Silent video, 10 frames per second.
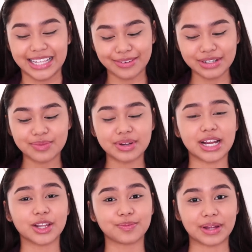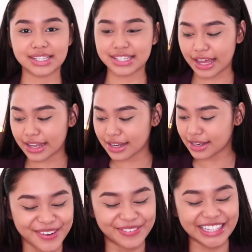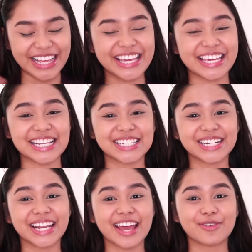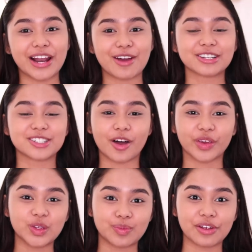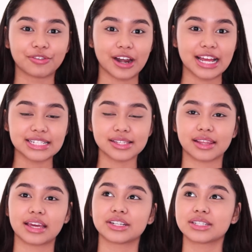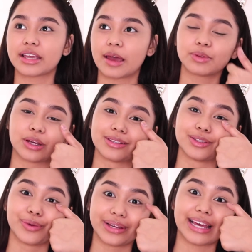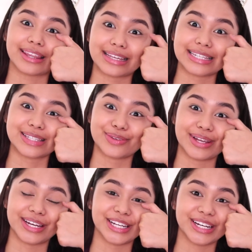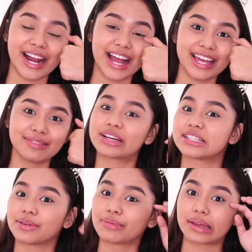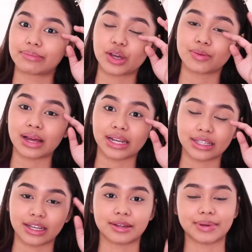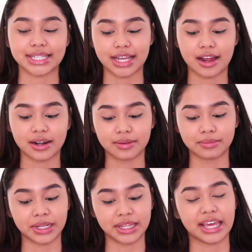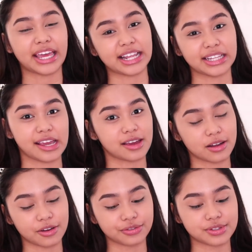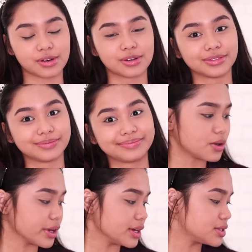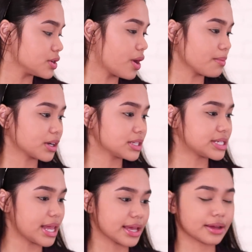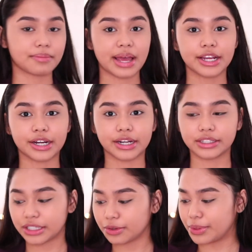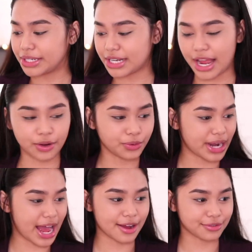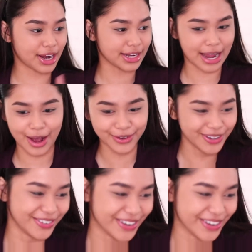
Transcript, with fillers: Hindi naman siya masyado pansin. But like yesterday, when I was talking to my friends, they just kept on doing like this to my under eye kasi may, may kumalat nga na mascara, but they can't take it off, so. Okay, so I'm gonna take my curler, which I don't have right now.